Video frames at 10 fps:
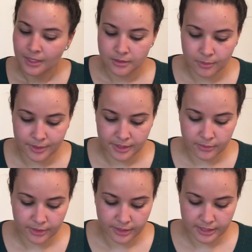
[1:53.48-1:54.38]
So I went
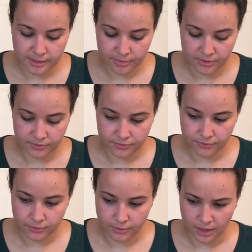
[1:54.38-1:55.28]
there with like some of,
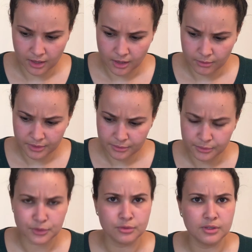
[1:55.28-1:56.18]
I think we
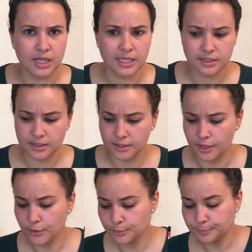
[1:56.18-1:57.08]
were two classes to
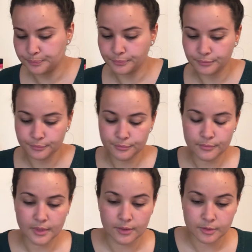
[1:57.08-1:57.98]
go.
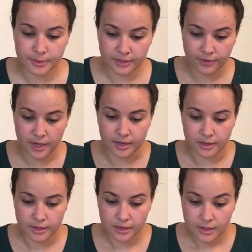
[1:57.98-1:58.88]
It was pretty fun.
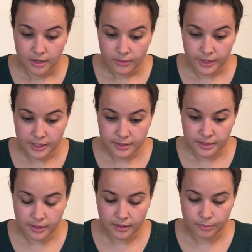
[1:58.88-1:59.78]
We got to see
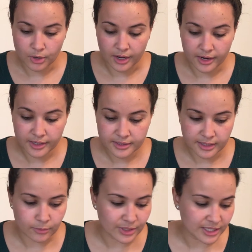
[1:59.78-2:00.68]
a lot of the products
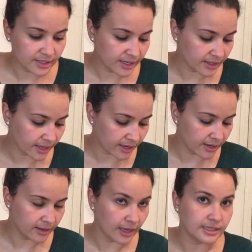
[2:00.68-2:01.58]
and we did get like
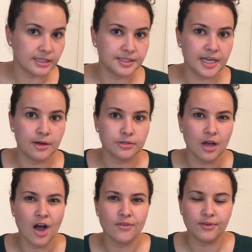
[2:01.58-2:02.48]
a discount
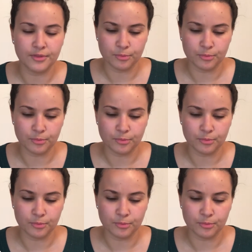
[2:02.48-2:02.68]
off of the